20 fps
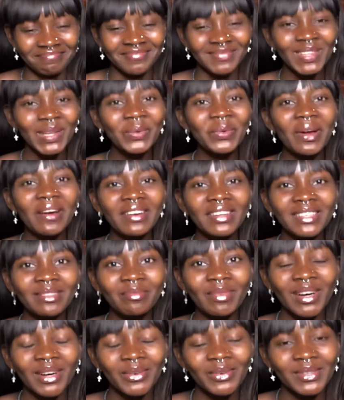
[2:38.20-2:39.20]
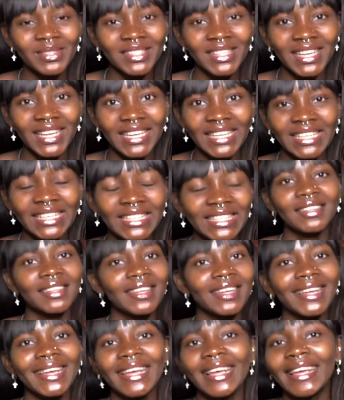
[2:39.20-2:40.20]
Wearing it back was like
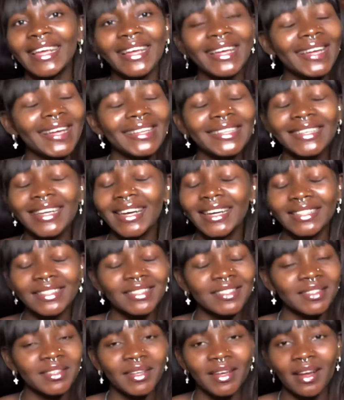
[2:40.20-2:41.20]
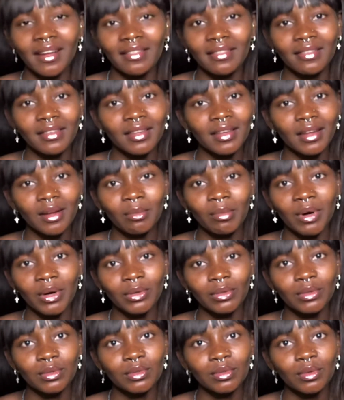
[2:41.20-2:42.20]
any hard thing you can think
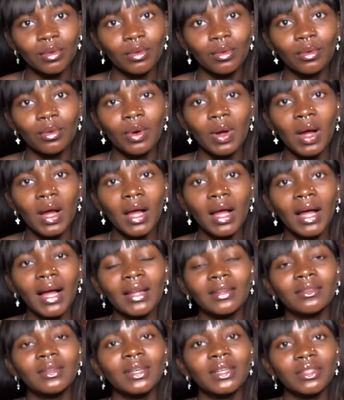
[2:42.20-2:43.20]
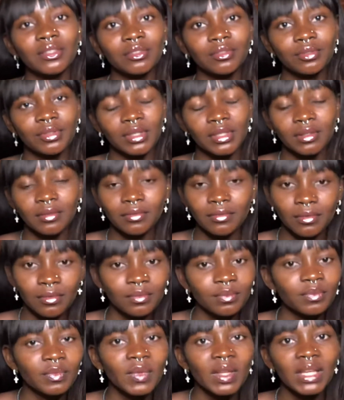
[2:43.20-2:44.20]
about. So I know how
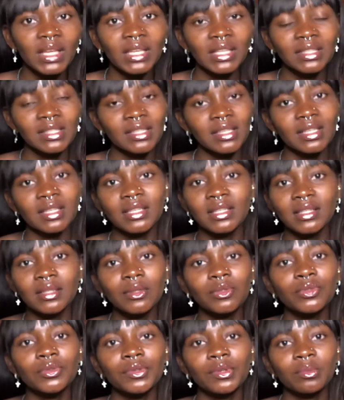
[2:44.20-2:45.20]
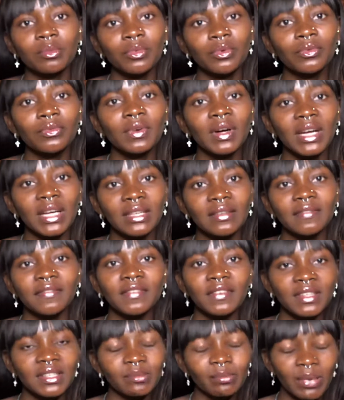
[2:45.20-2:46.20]
stressful it is to remove and
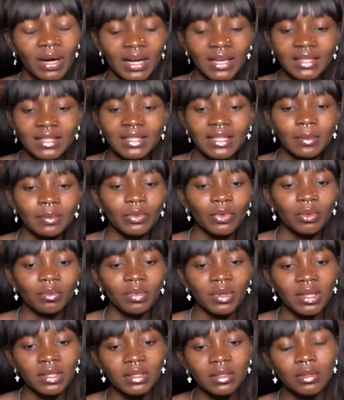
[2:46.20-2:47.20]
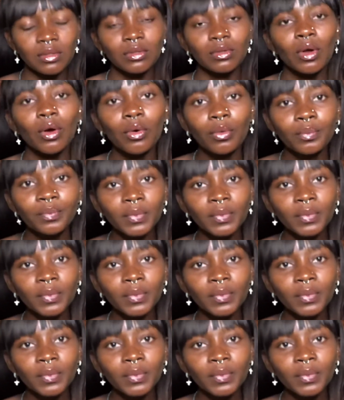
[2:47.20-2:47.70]
fix back septum piercing. So